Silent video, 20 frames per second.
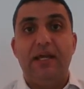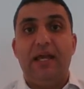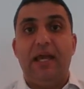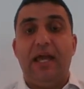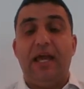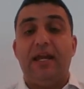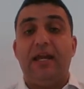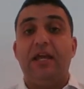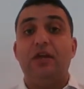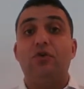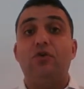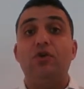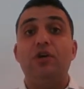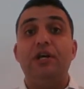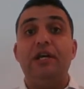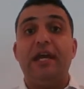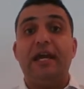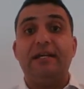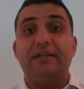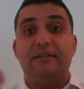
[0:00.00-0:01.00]
and I
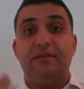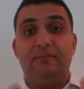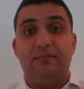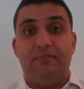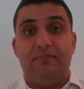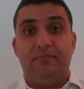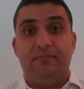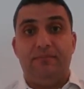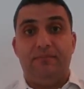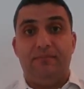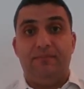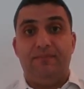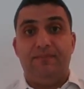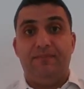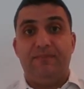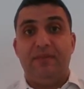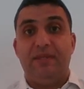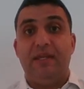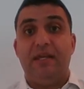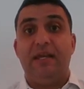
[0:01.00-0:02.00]
connect them
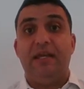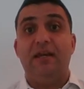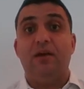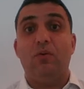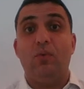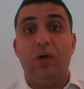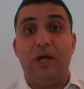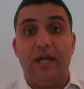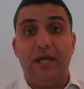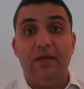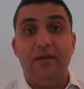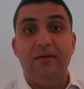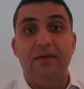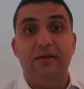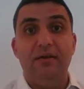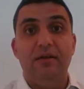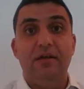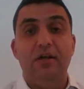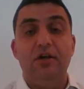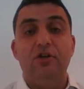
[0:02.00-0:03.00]
in a way
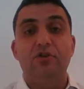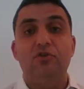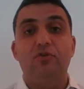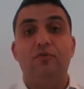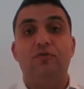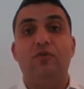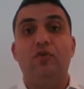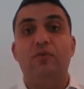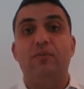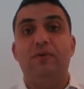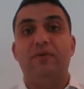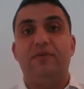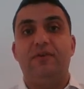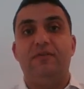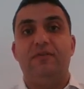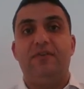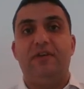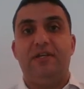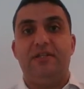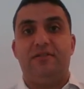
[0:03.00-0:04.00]
to form a
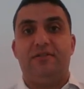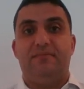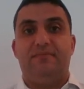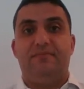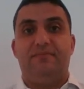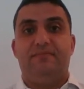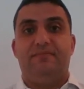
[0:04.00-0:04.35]
three-phase.